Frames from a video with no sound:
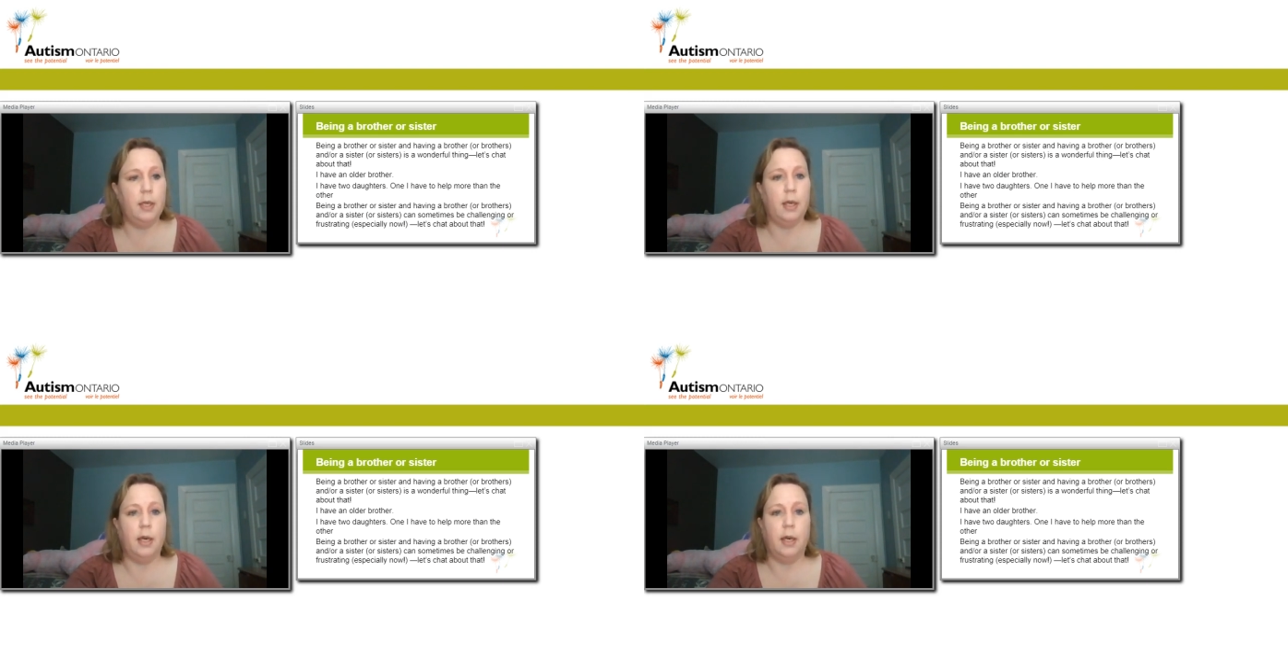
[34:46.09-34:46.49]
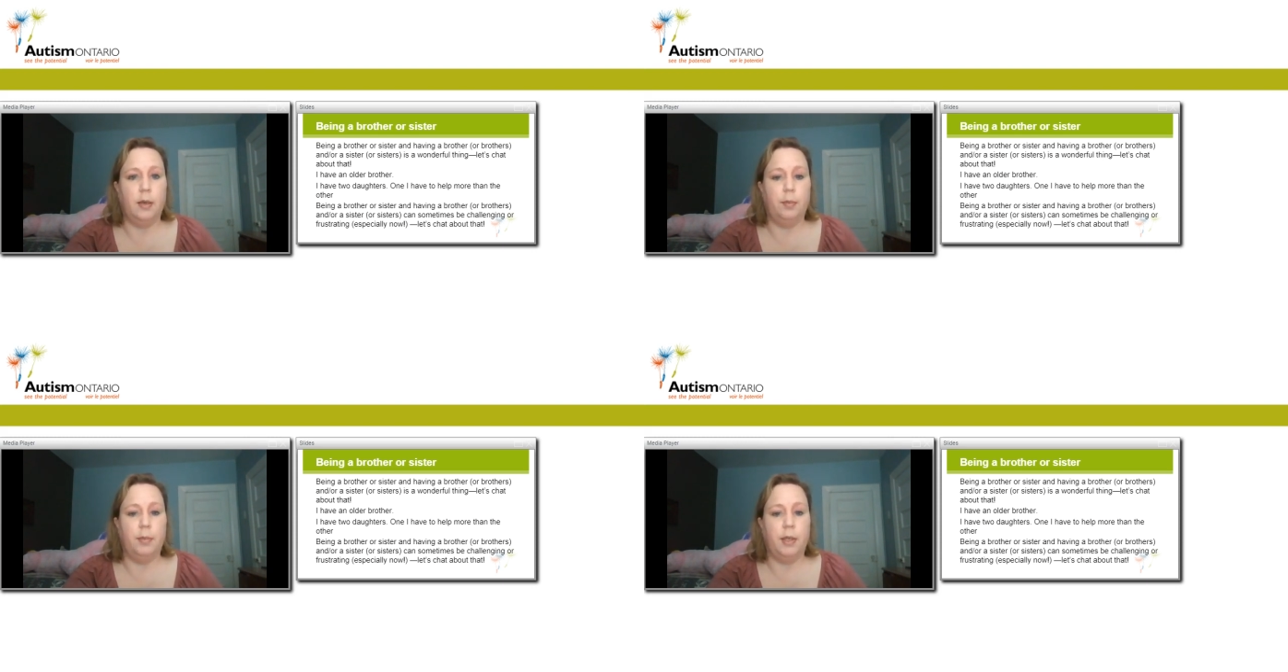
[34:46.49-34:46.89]

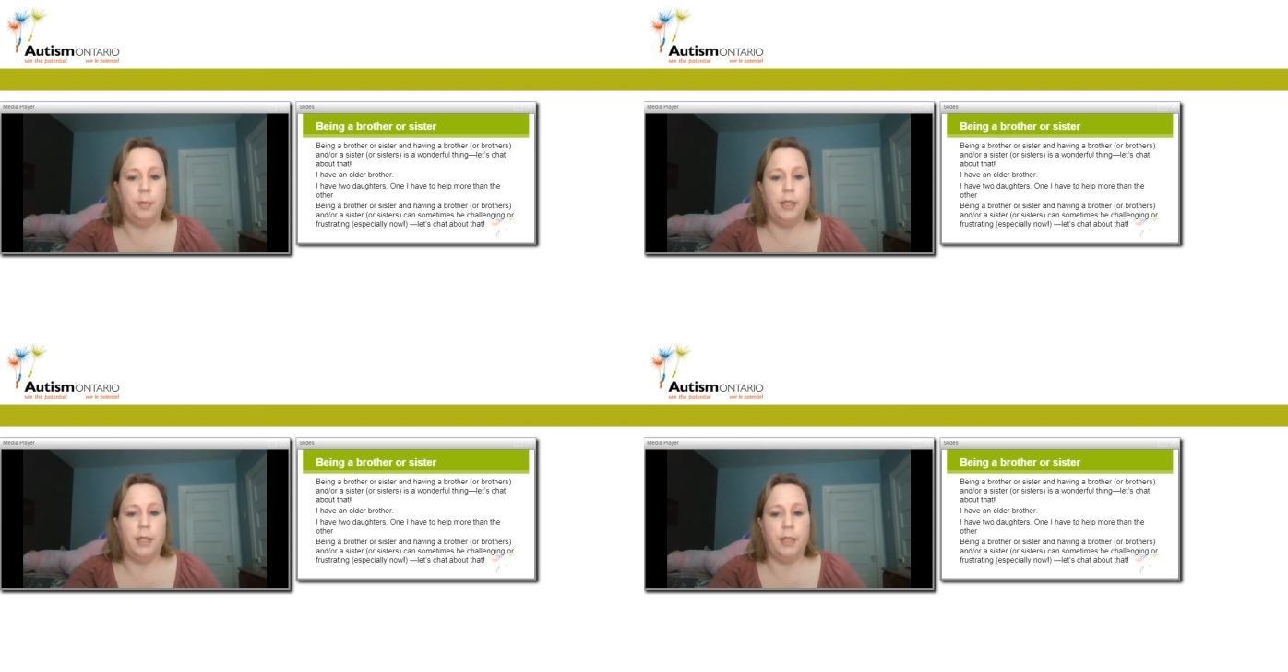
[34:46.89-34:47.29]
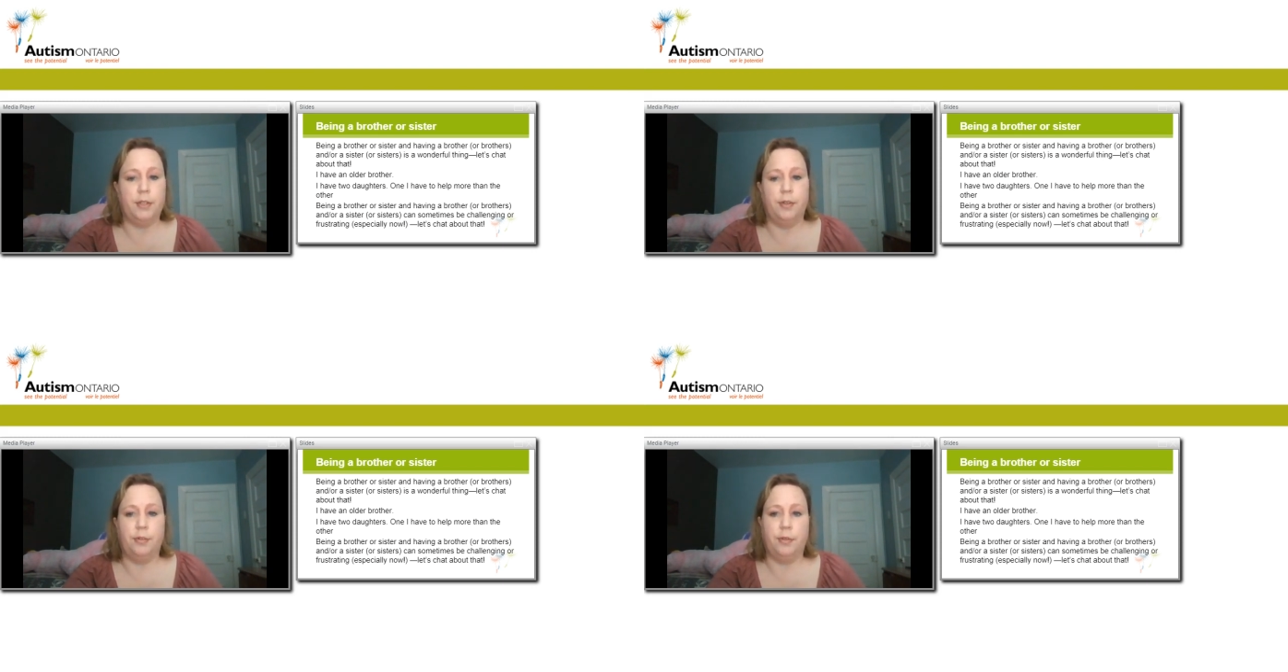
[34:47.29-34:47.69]
And I'm going to get to
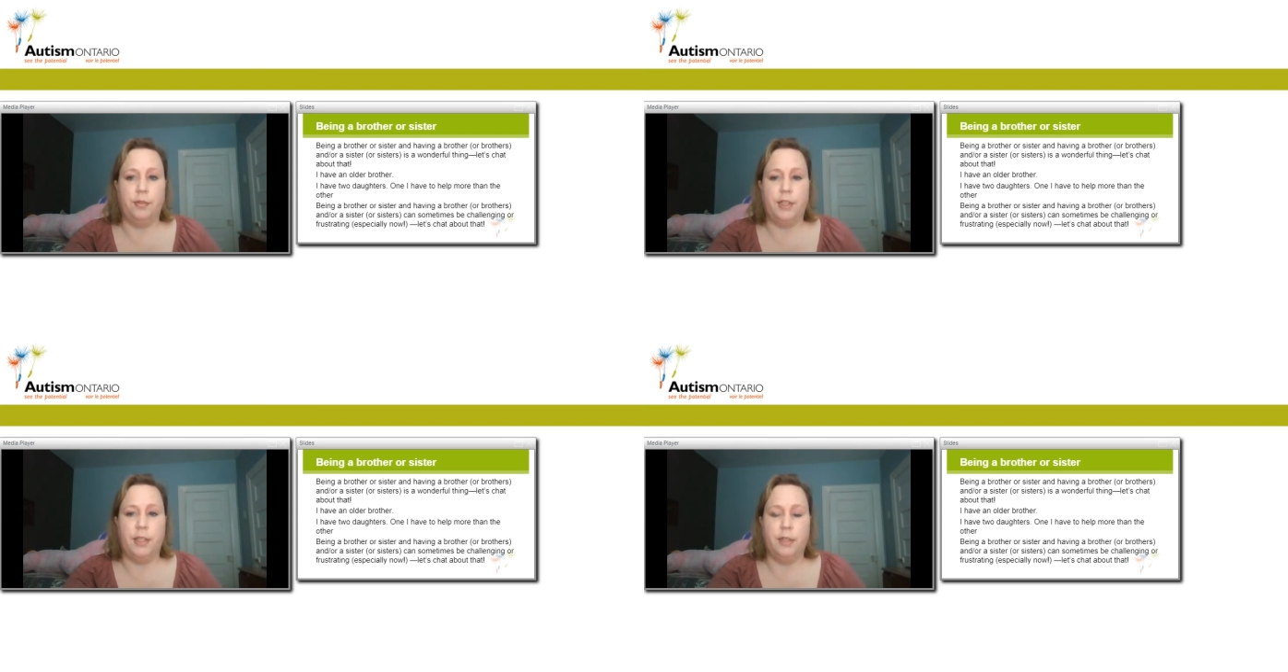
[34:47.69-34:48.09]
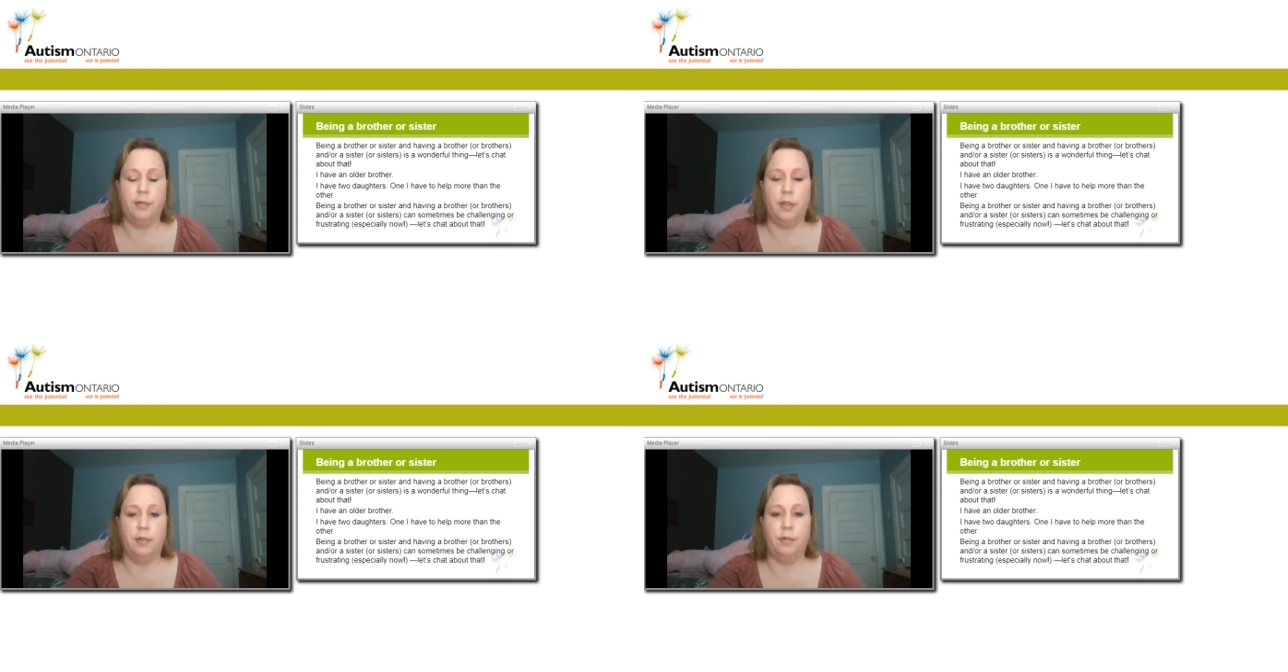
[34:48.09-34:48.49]
this sort of idea
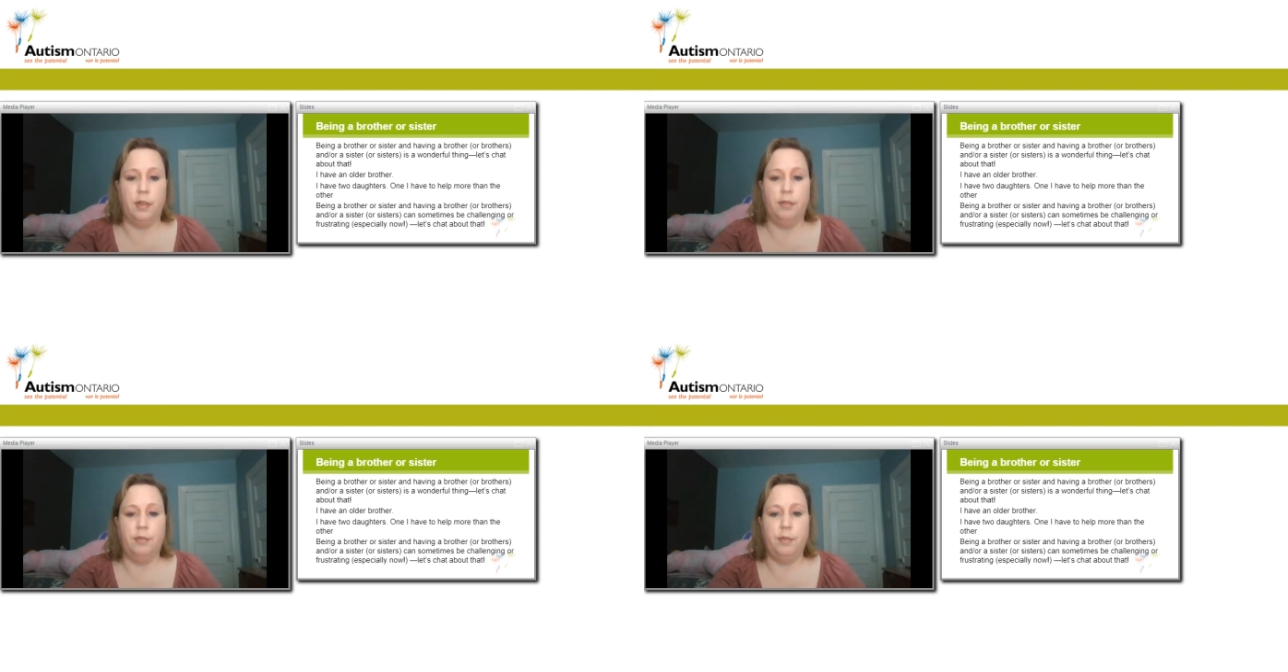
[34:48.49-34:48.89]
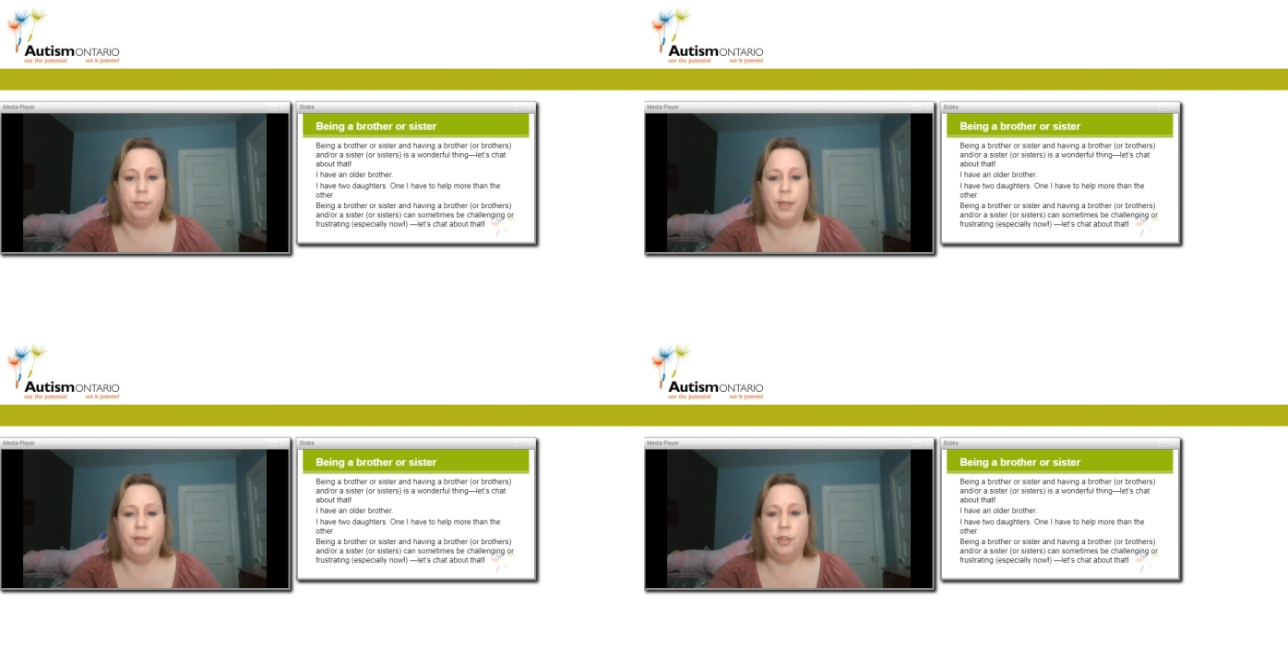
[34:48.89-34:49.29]
of
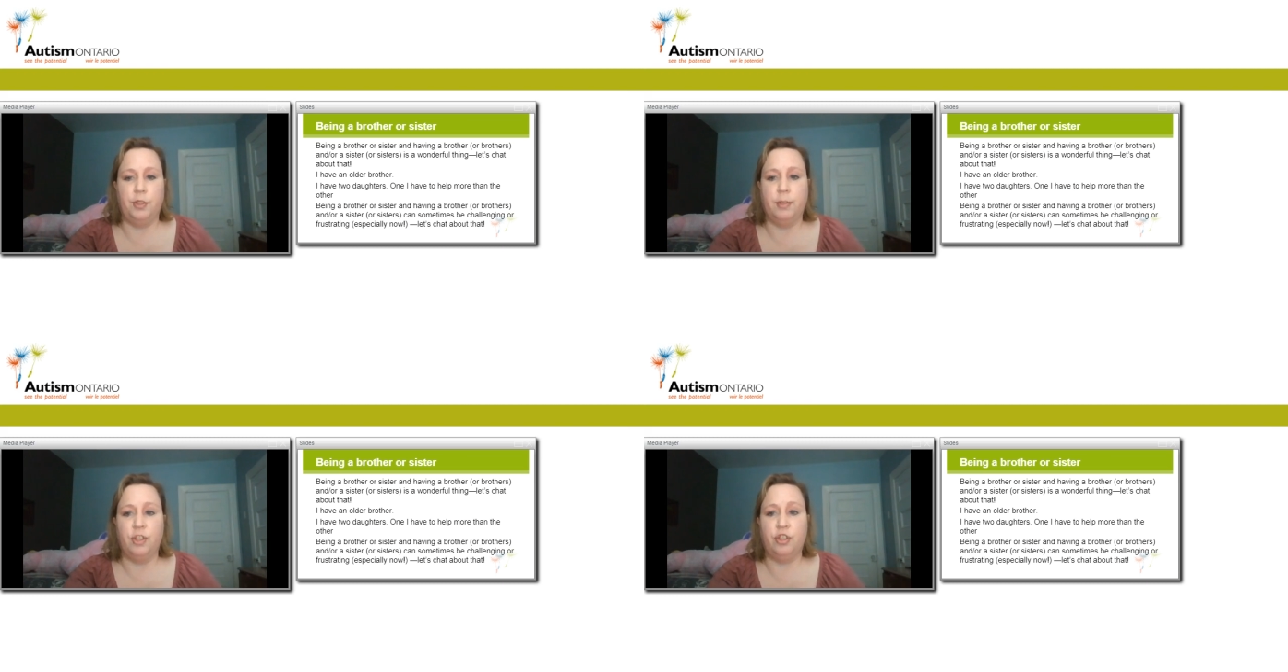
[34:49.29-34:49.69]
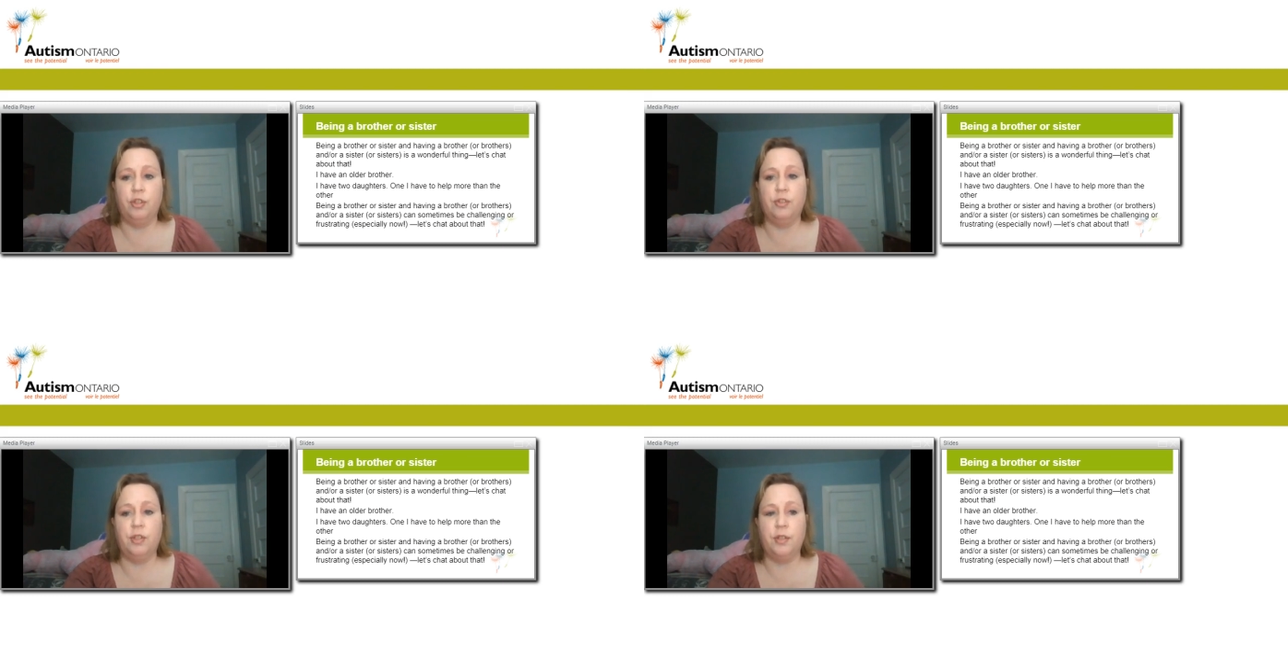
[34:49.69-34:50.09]
placing too much
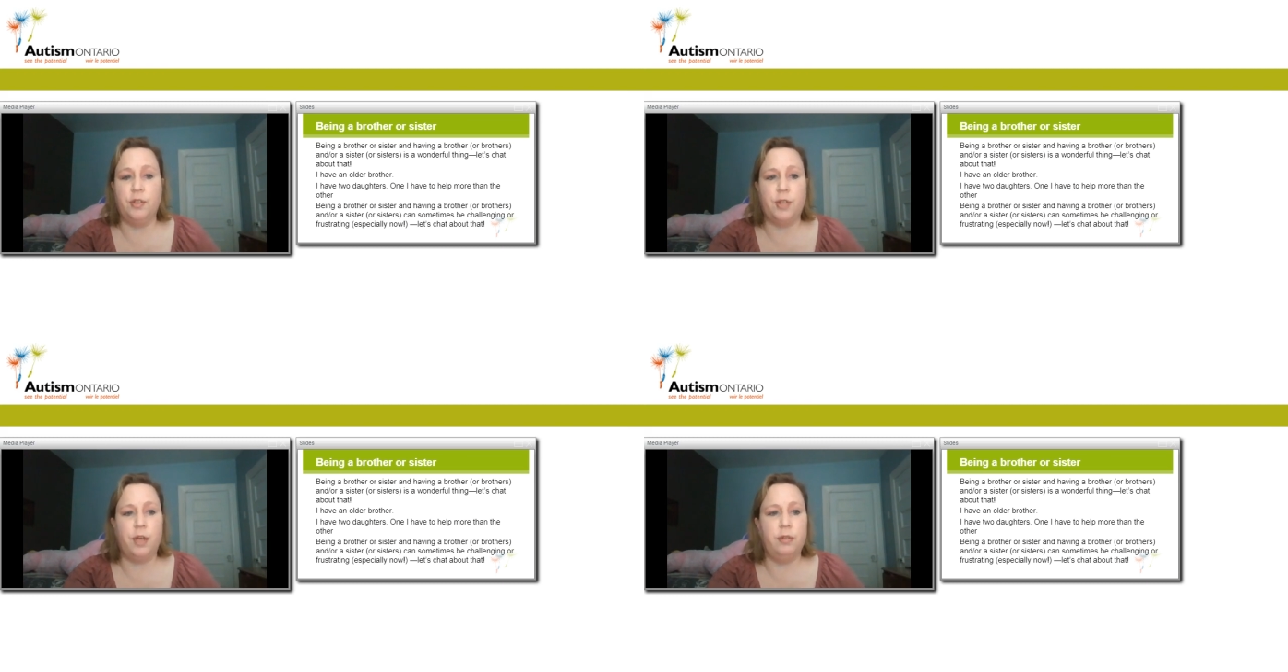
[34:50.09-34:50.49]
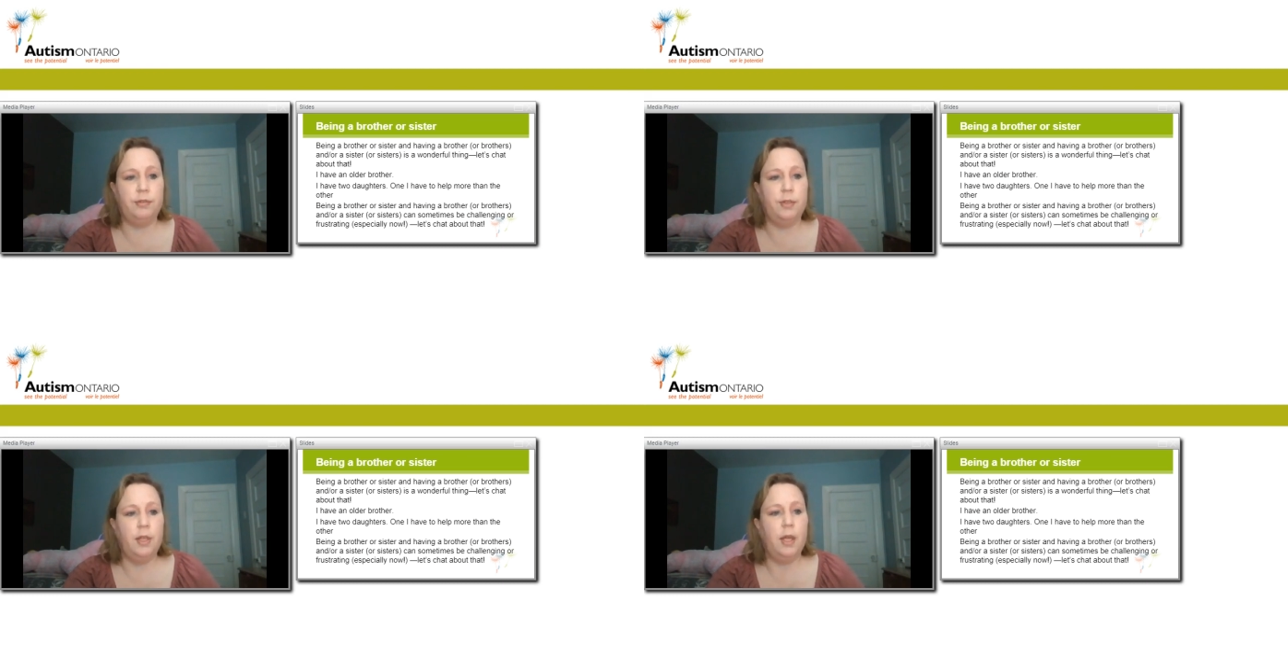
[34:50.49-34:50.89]
shoulds on yourself.